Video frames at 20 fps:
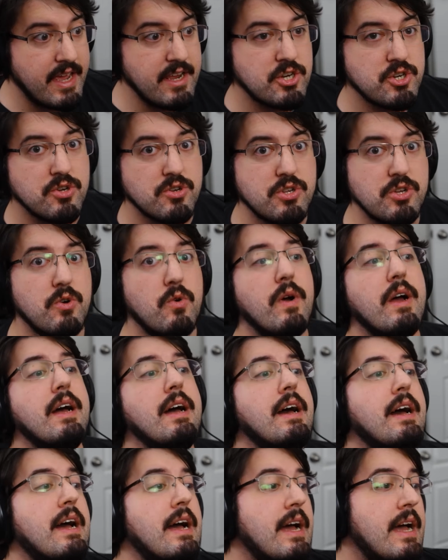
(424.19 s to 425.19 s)
should do
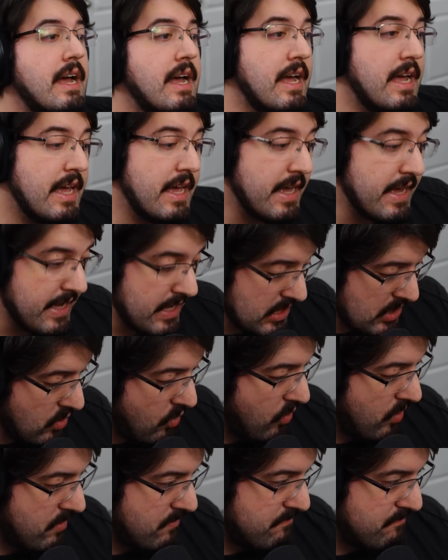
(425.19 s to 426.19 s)
in
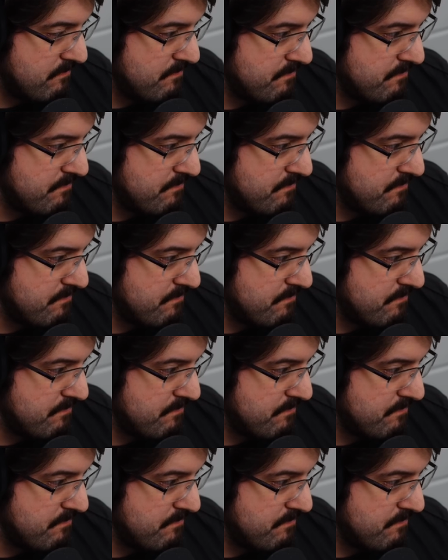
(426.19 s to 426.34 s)
lore.